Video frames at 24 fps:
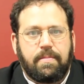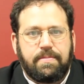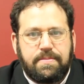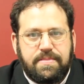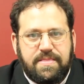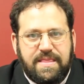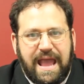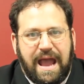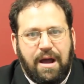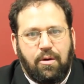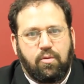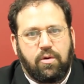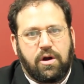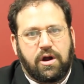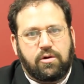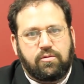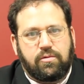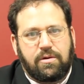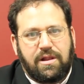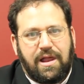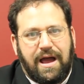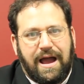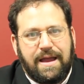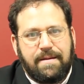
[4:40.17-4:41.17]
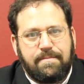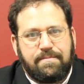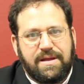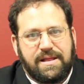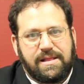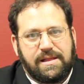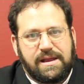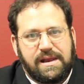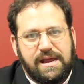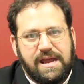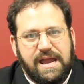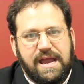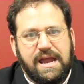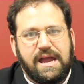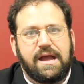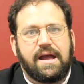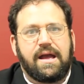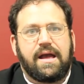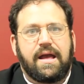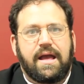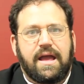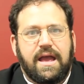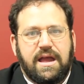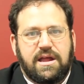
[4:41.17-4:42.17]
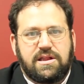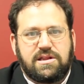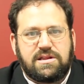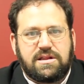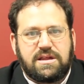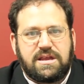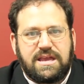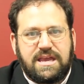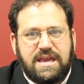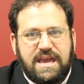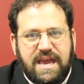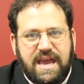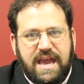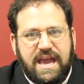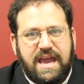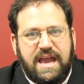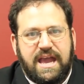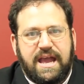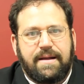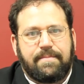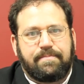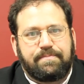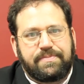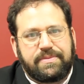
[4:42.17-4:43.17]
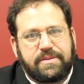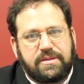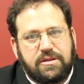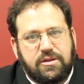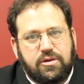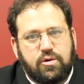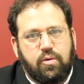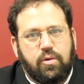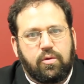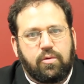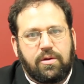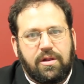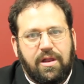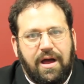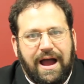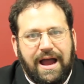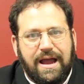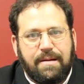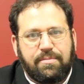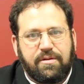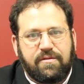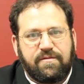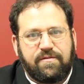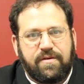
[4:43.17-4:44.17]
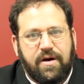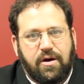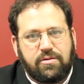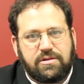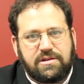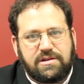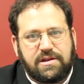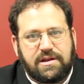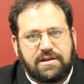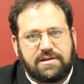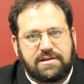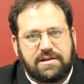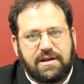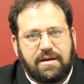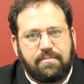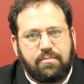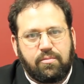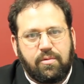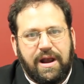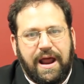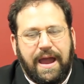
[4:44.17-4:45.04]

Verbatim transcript: Network reliability is key to a reliable phone system.